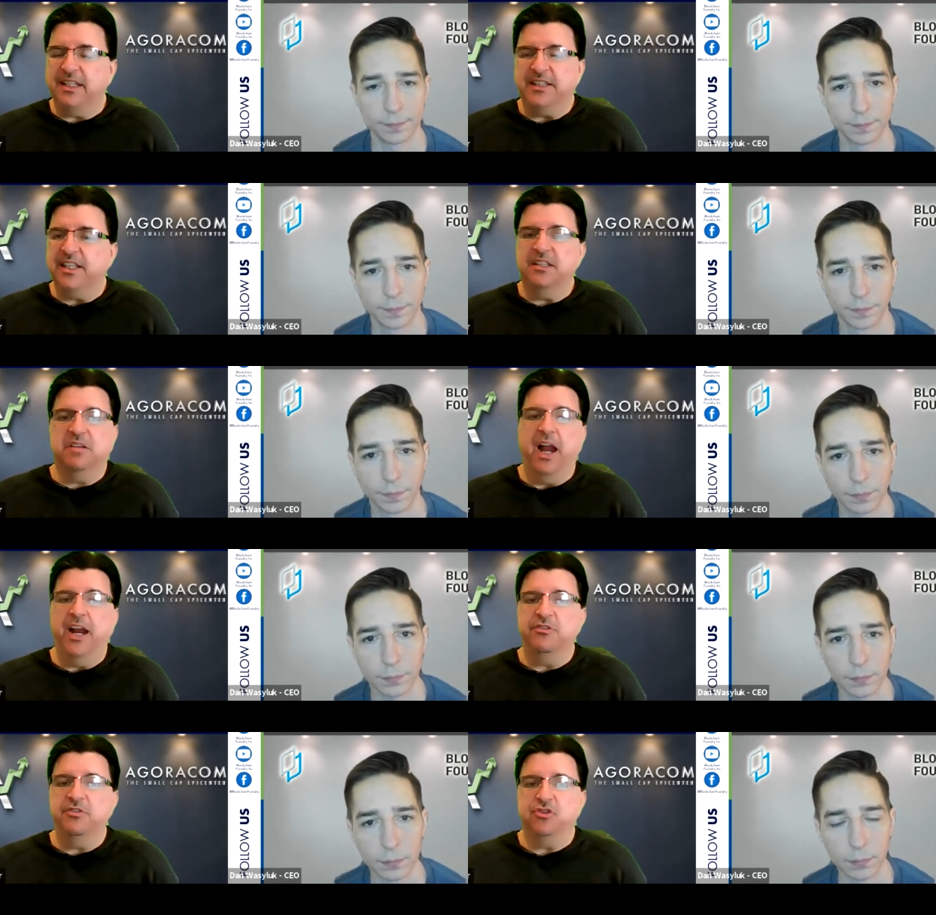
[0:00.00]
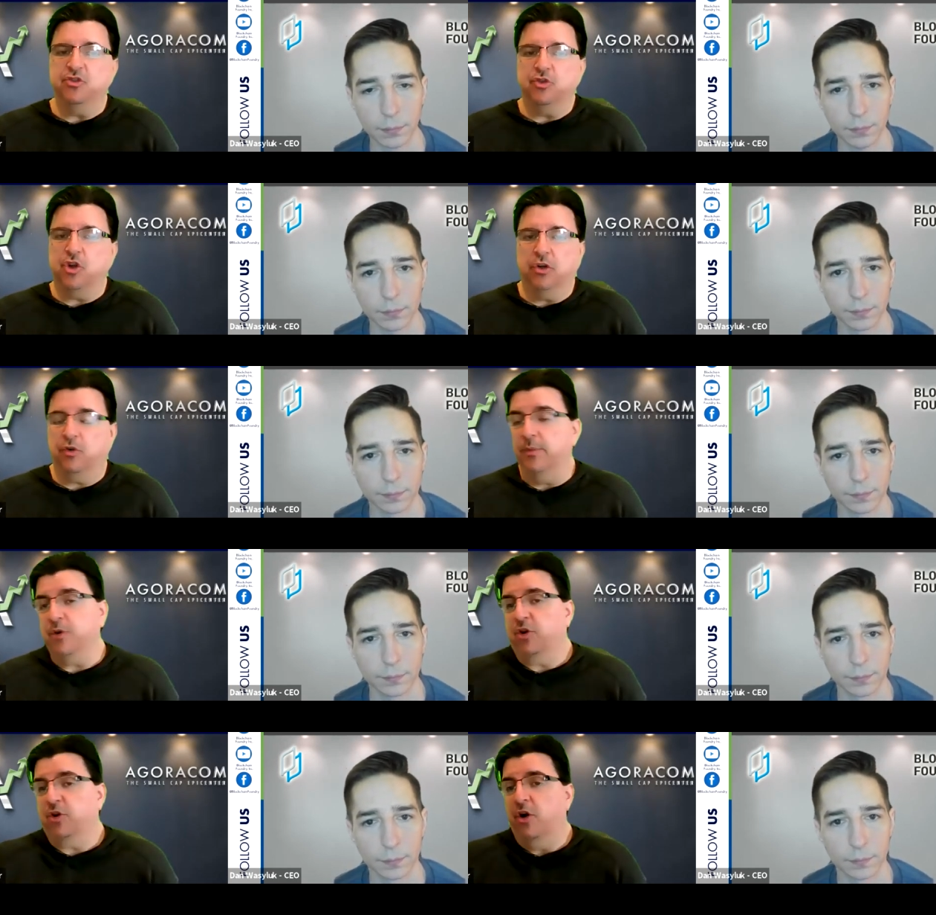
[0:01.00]
Speaker 1: that the entire digital cr-
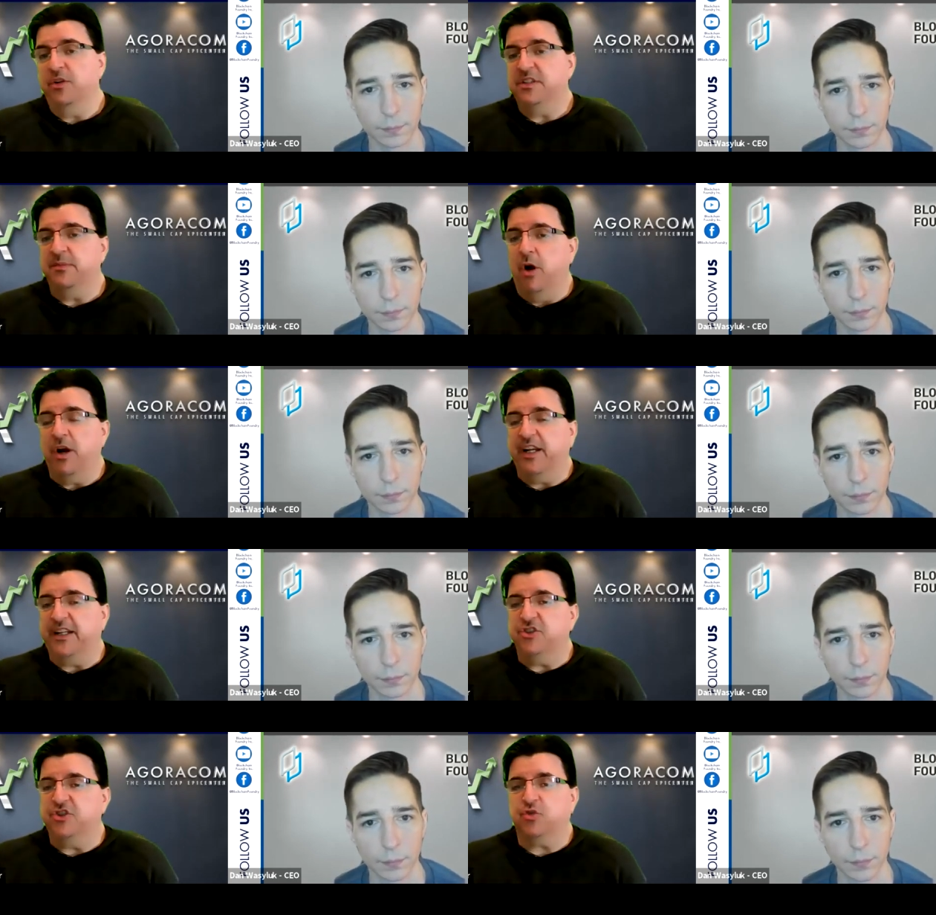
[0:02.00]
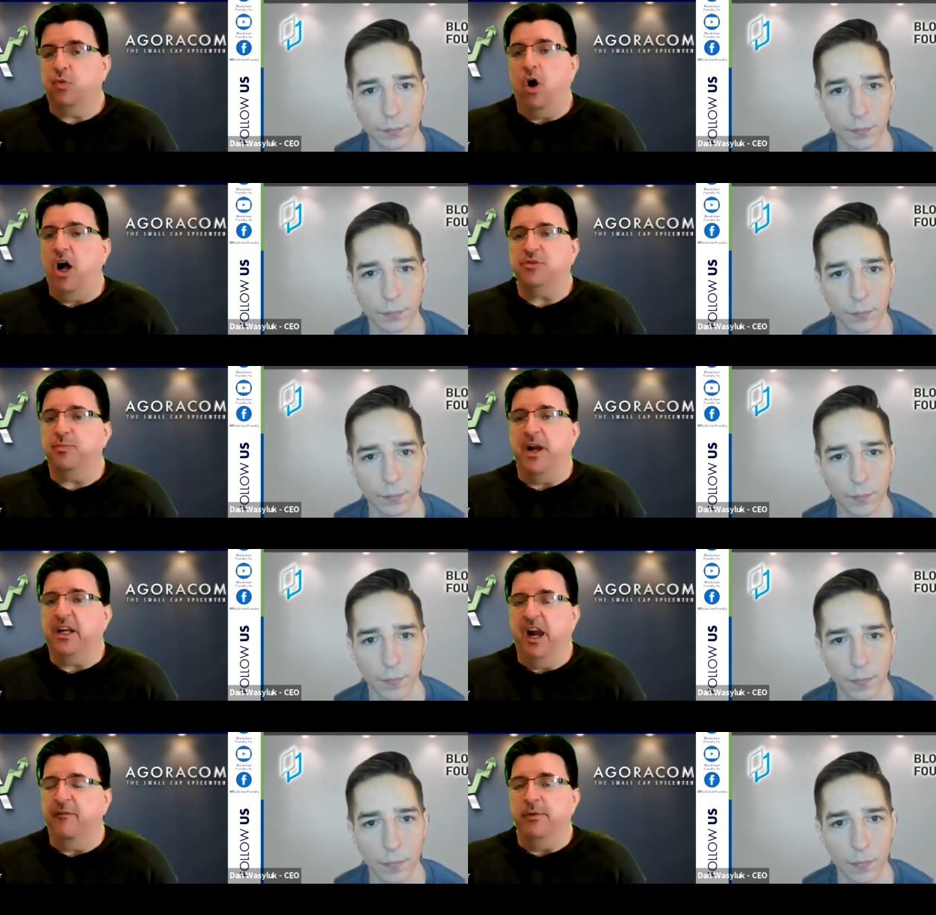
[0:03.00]
cryptocurrency market gets squashed by
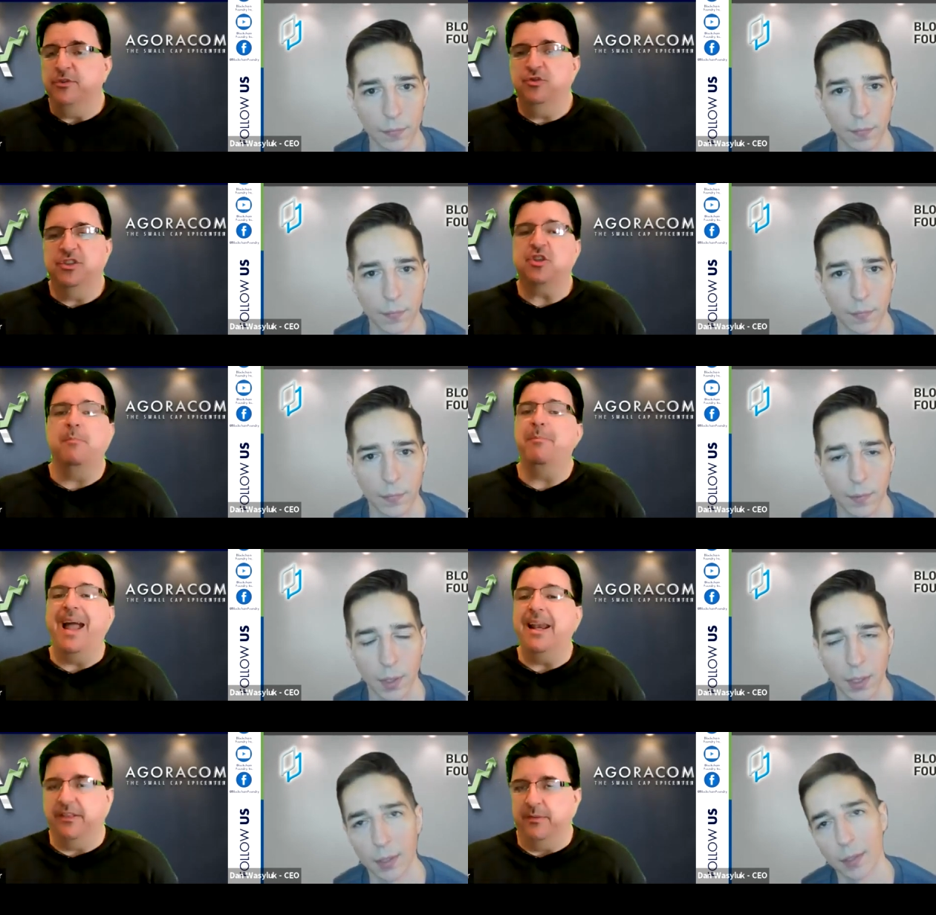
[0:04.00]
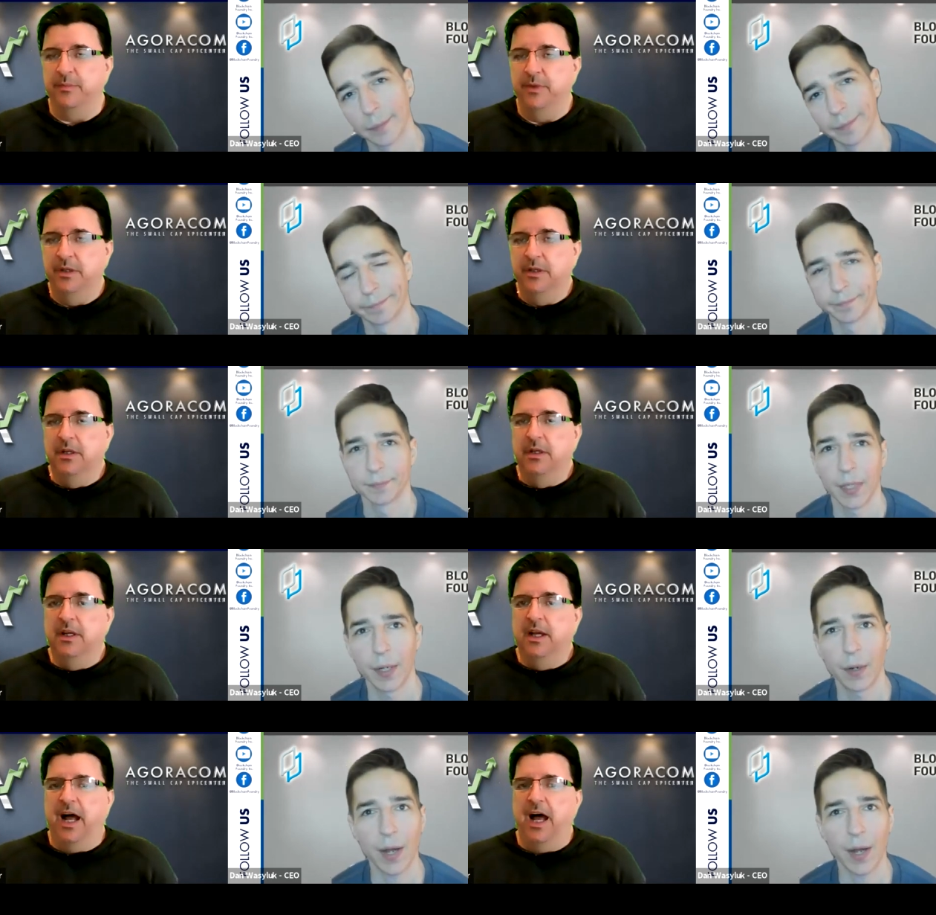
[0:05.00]
governments who just start banning them?
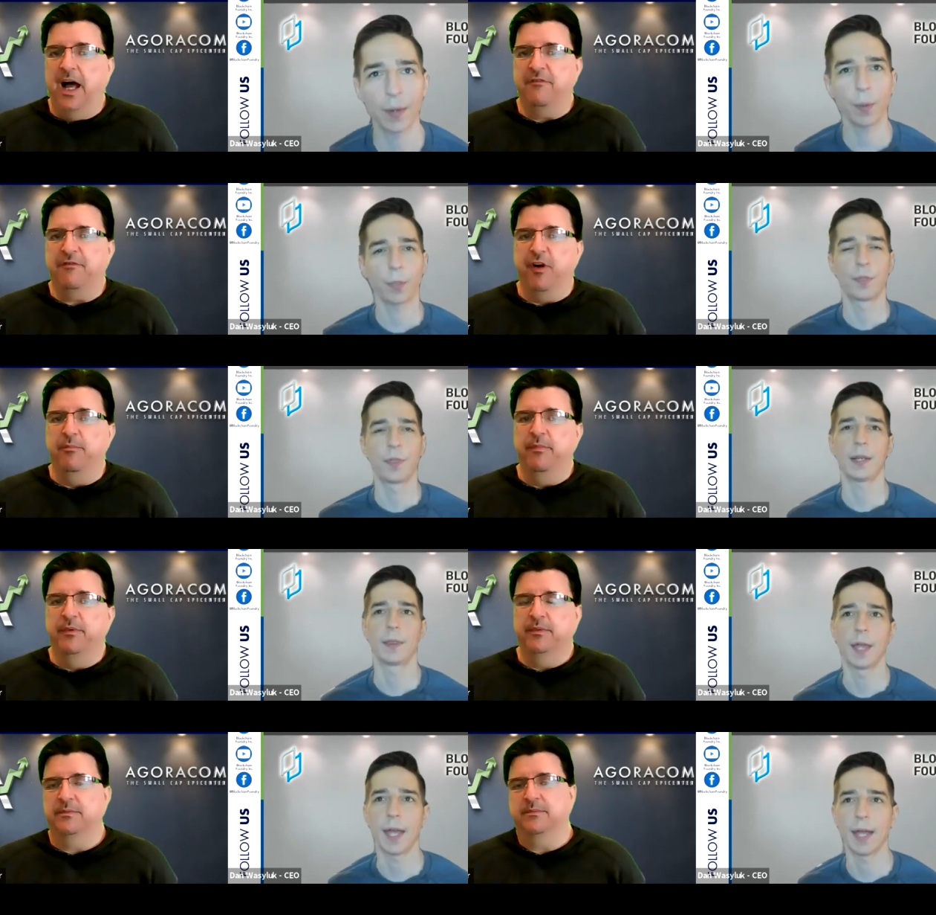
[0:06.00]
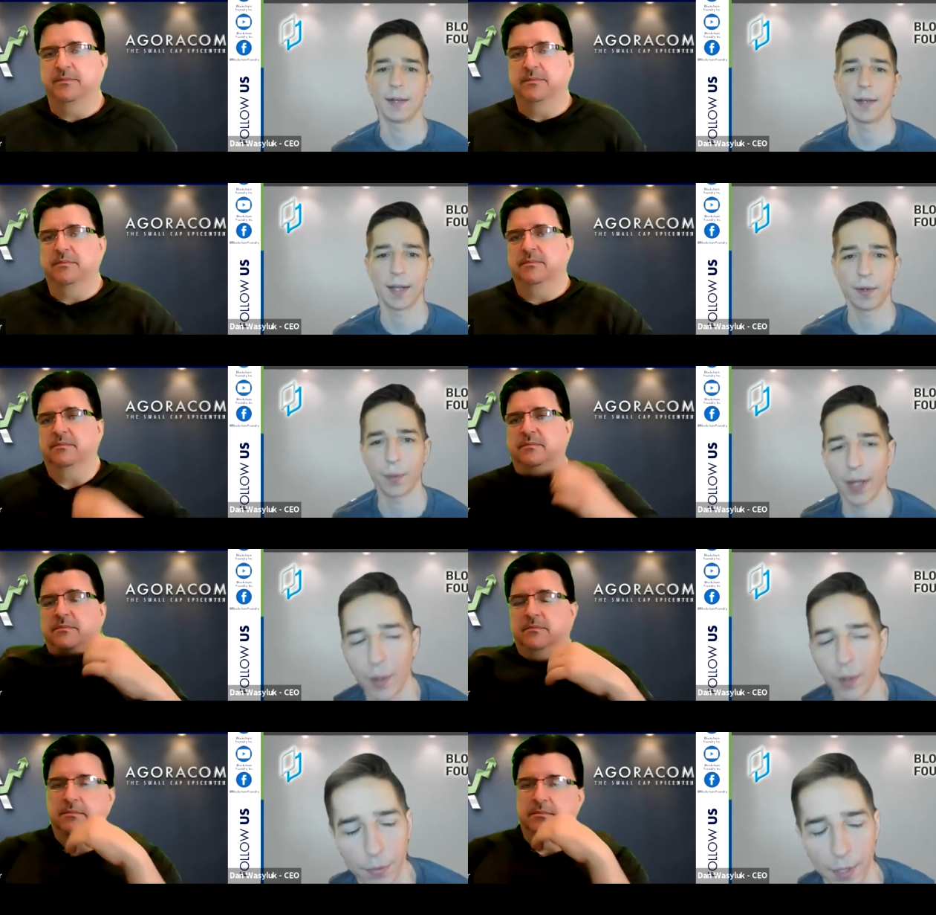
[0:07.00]
Speaker 2: You know, I don't think that. I don't.
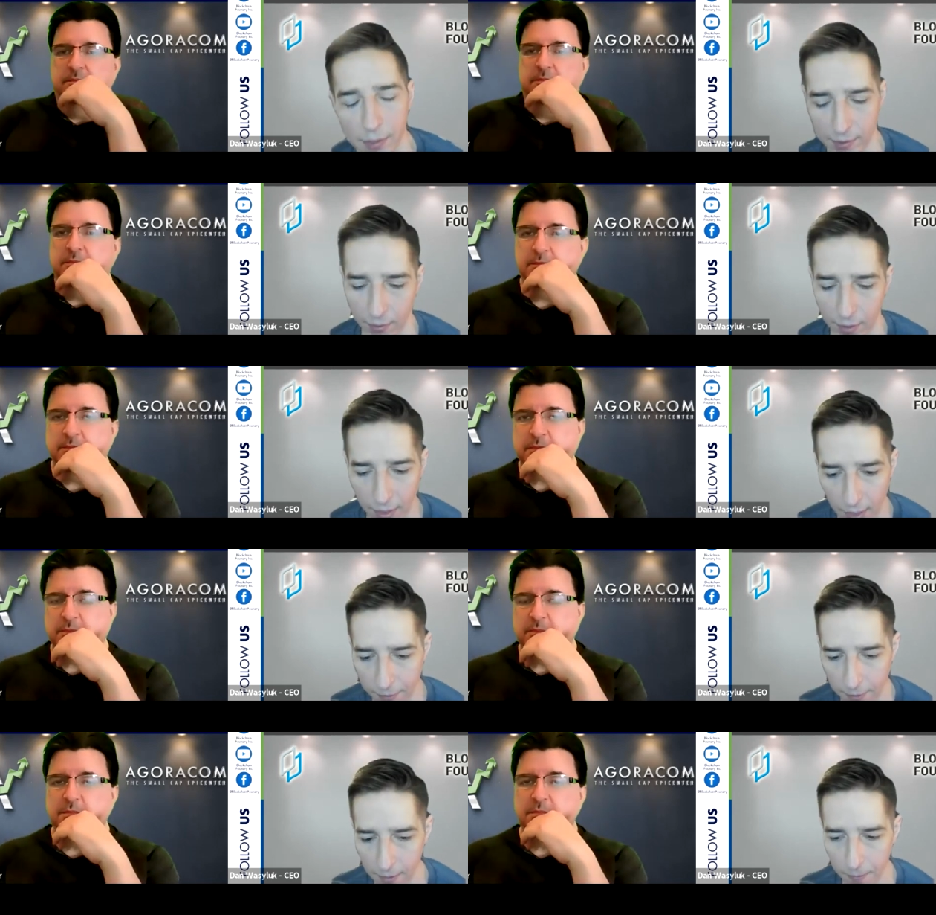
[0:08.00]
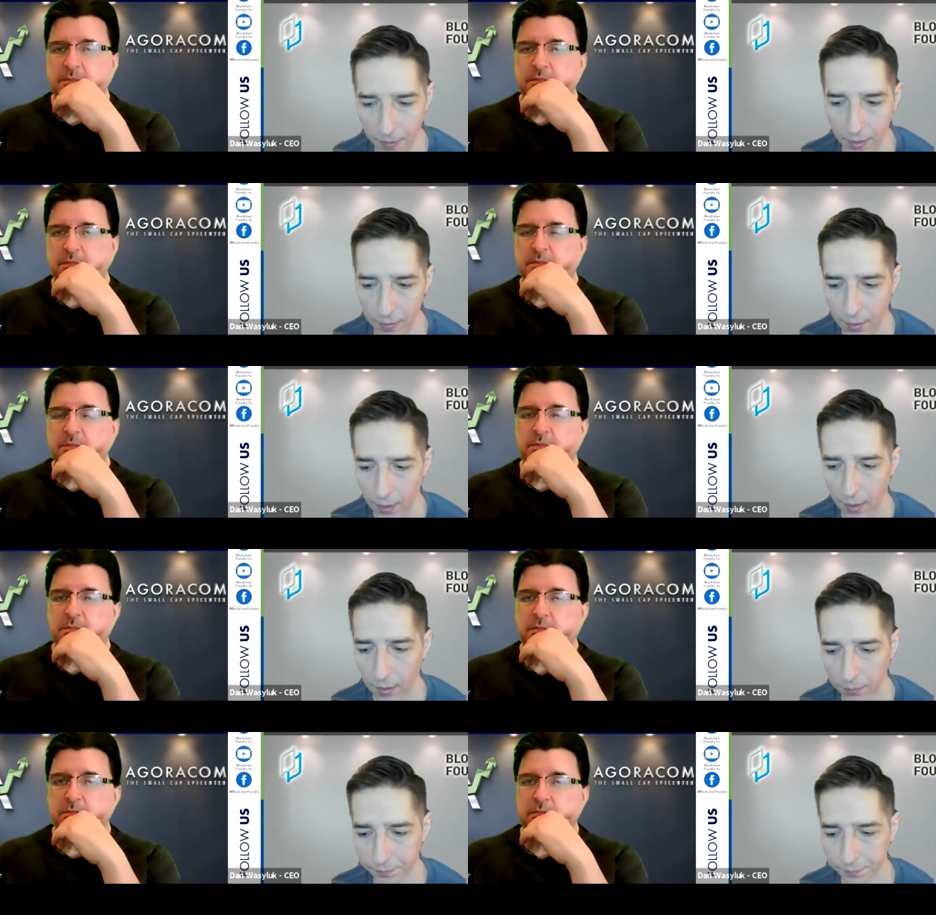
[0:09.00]
I don't think so. I, I think that
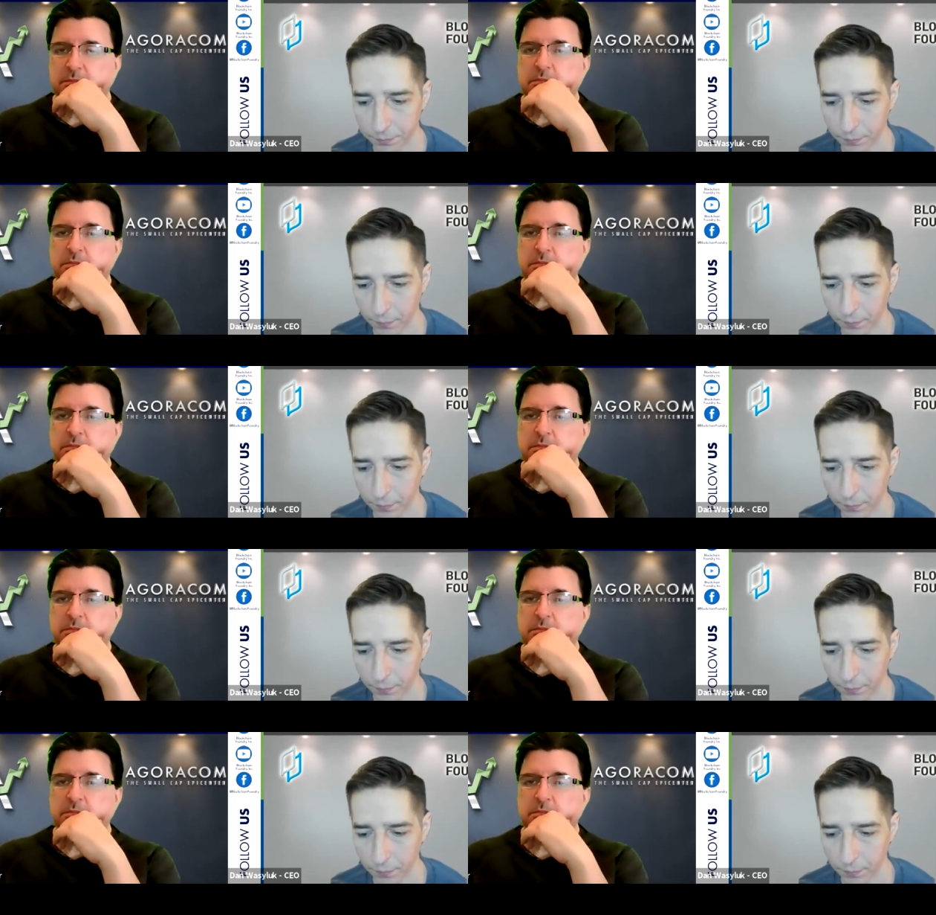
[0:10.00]
um,